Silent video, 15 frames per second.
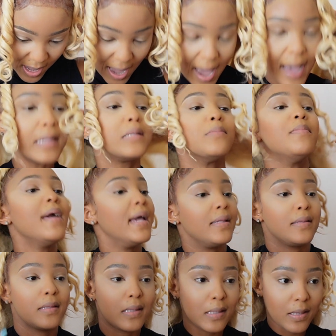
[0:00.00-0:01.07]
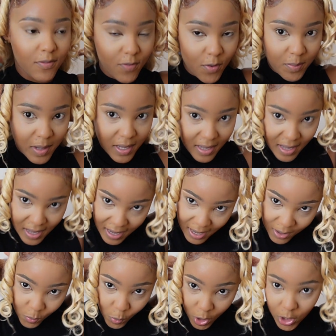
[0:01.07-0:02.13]
has meant for me
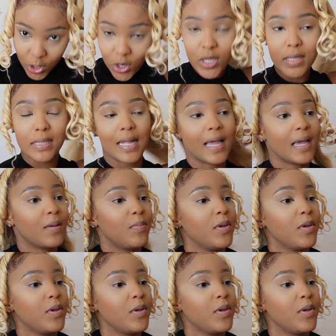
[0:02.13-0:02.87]
and what it looks like.